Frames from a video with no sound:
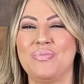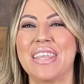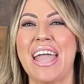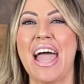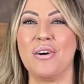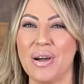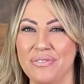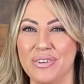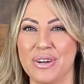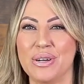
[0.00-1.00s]

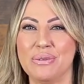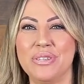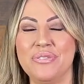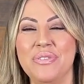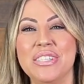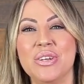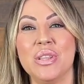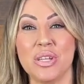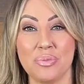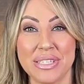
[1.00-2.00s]
However, crypto funds are a
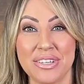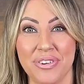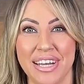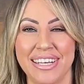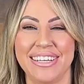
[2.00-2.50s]
little bit different.